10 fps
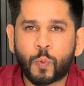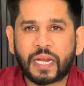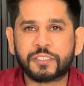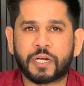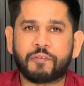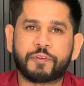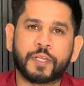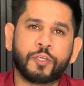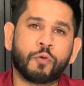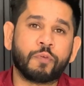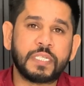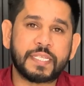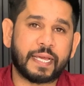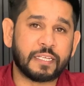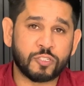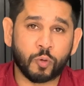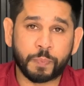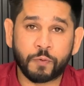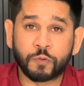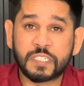while drafting your visa SOP
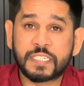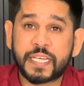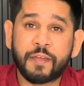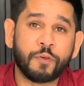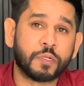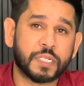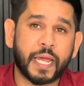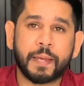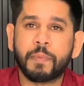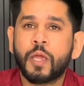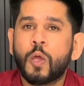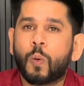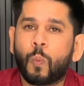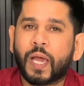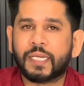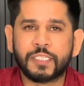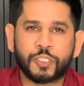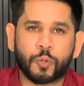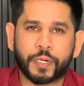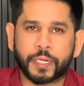would save your time while
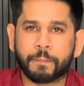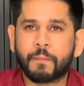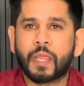ensuring